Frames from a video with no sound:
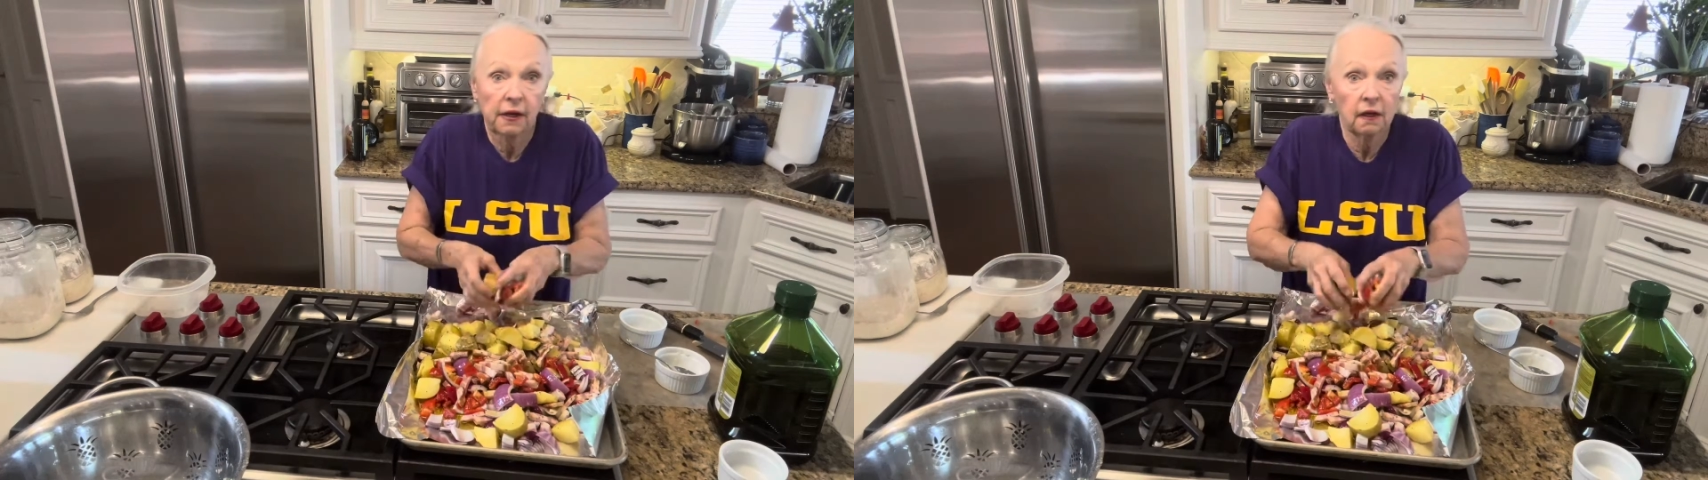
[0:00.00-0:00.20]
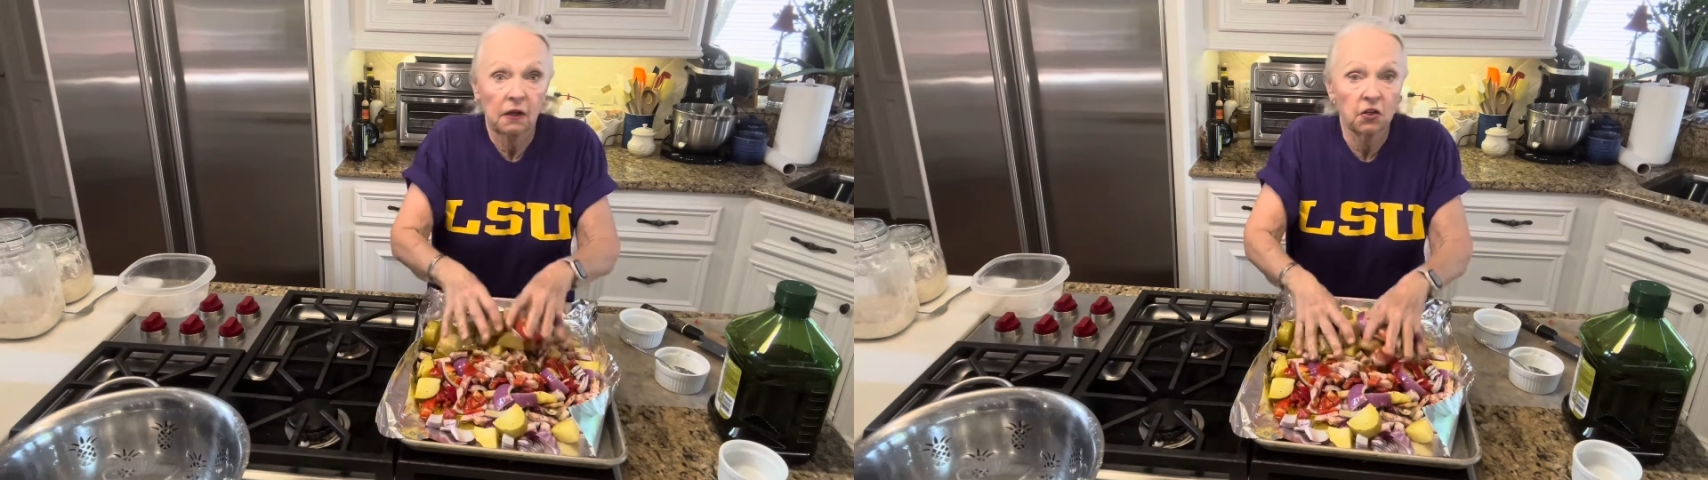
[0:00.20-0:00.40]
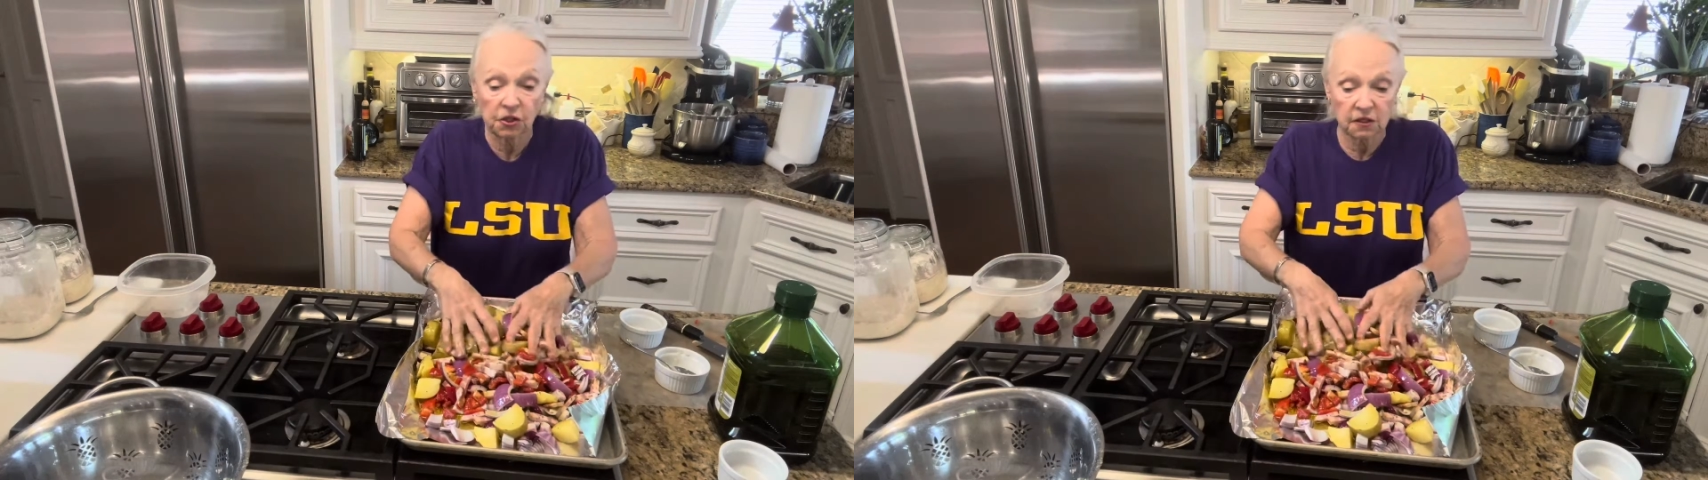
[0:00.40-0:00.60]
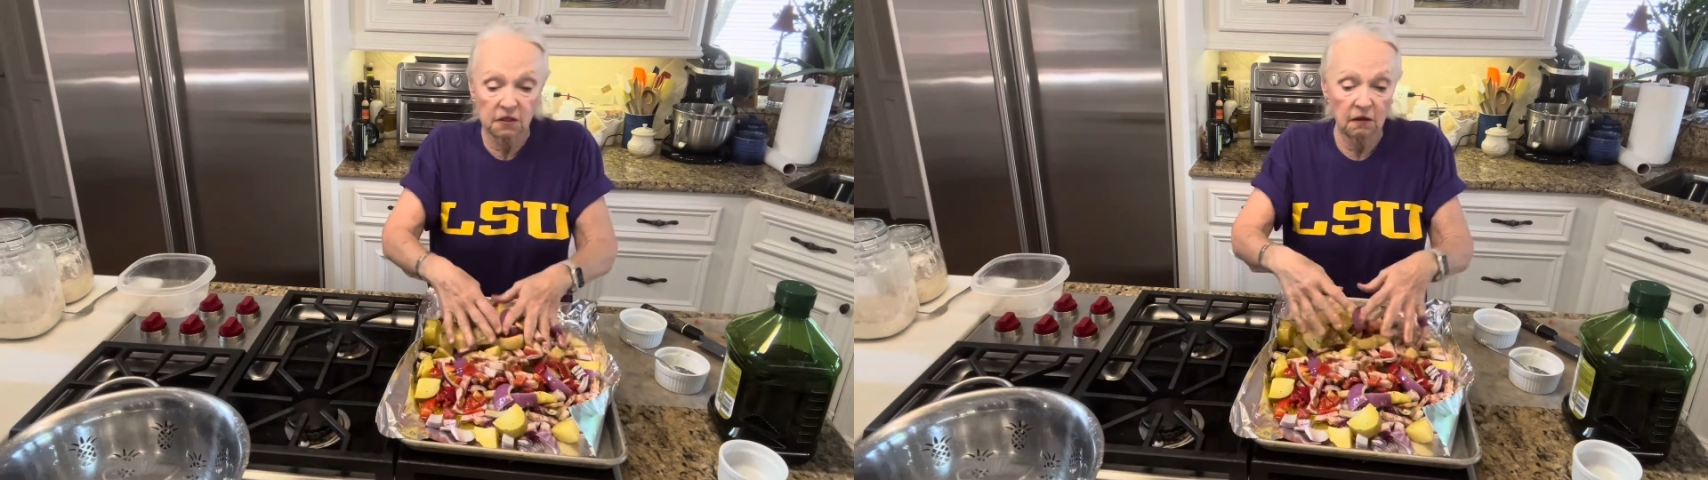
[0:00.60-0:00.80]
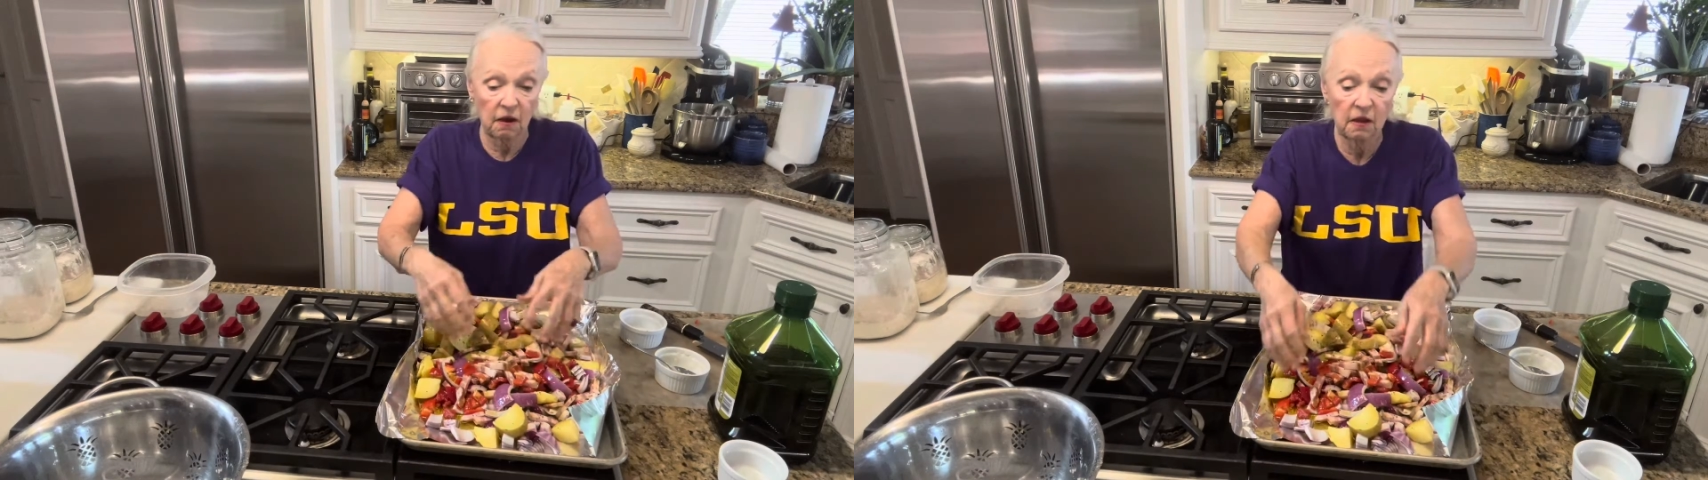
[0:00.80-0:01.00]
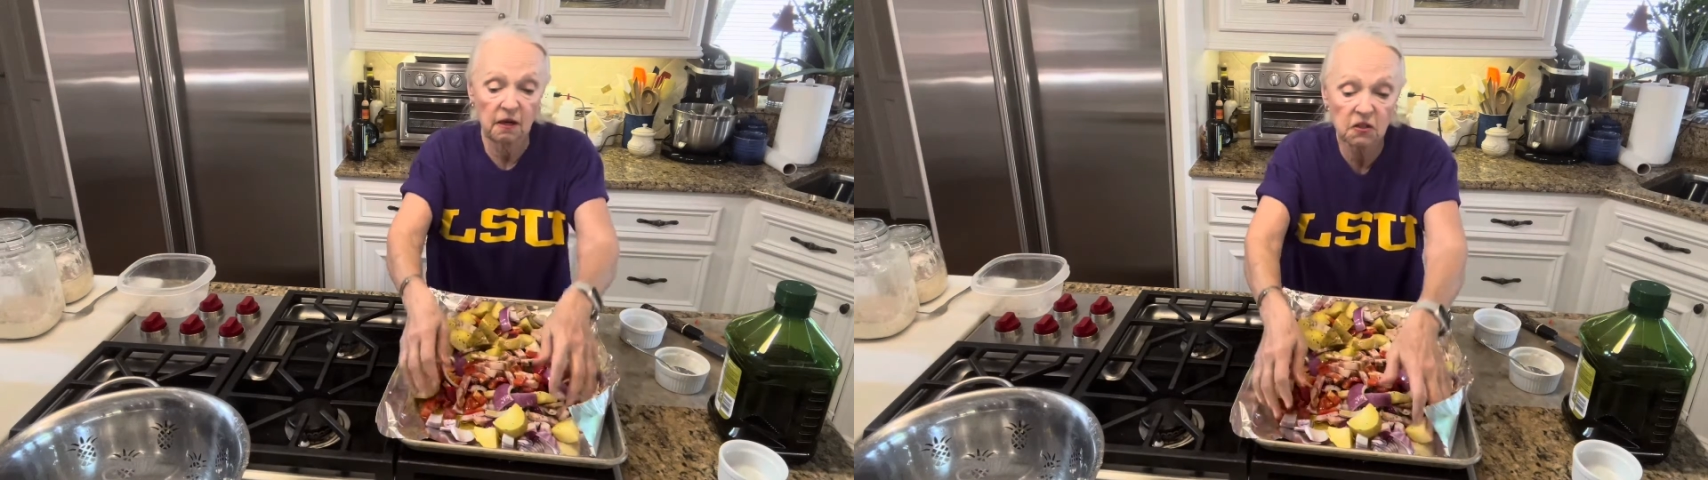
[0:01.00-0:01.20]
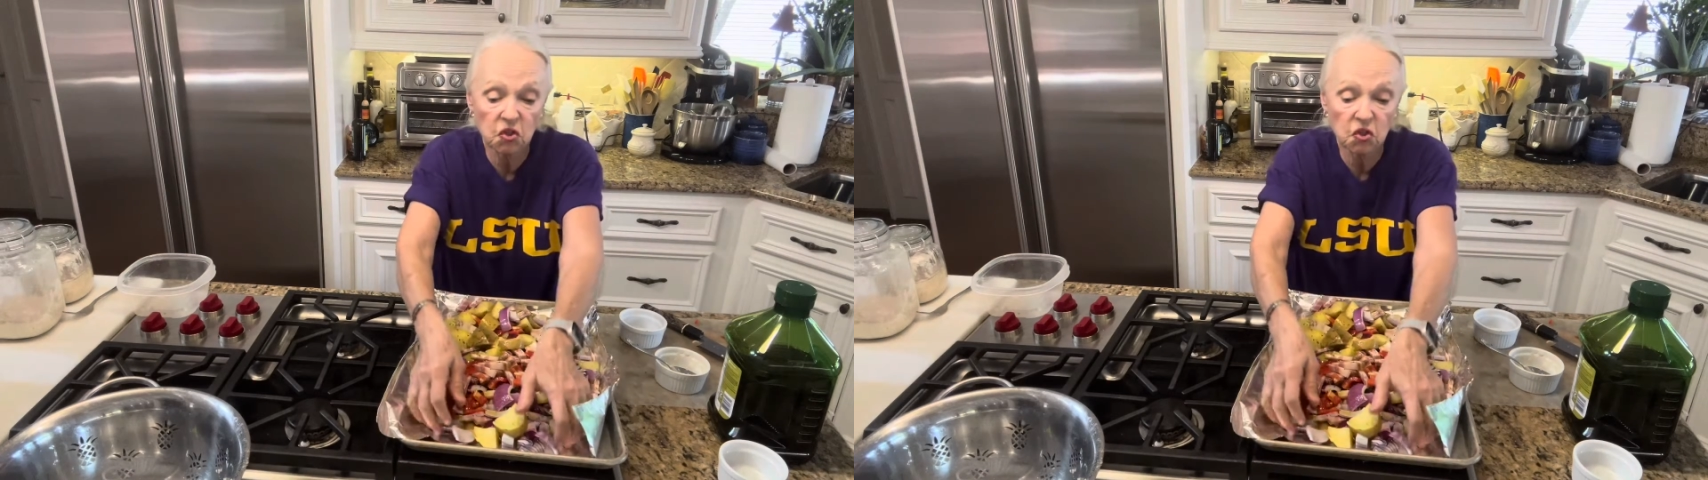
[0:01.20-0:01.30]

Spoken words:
It is